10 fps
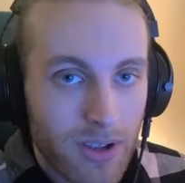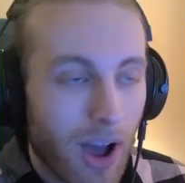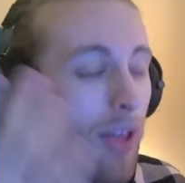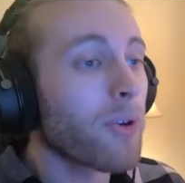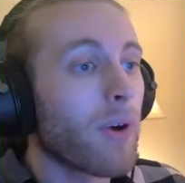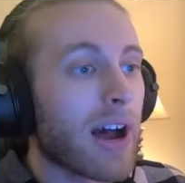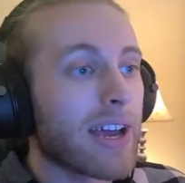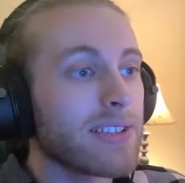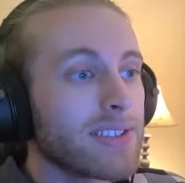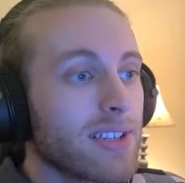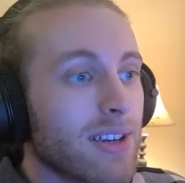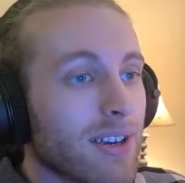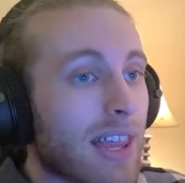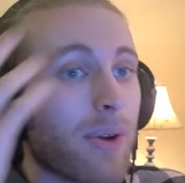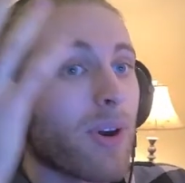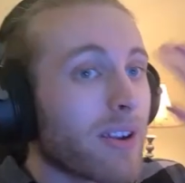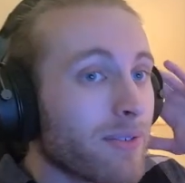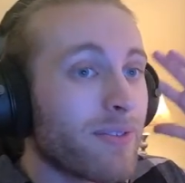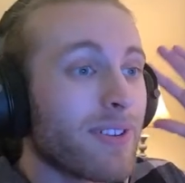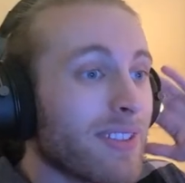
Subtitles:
Otherwise, they would have